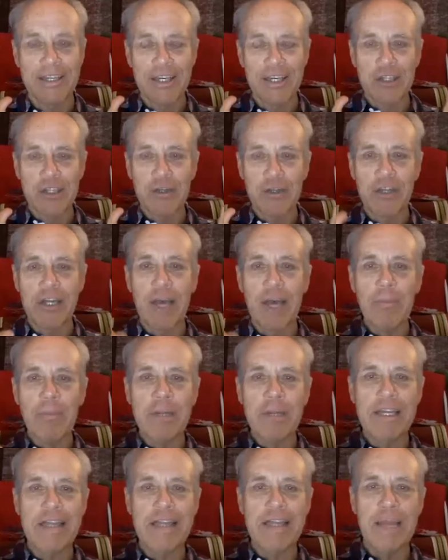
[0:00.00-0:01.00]
So the
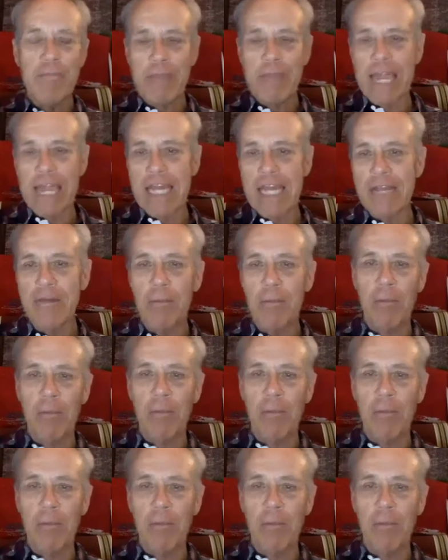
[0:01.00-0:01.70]
company then painted them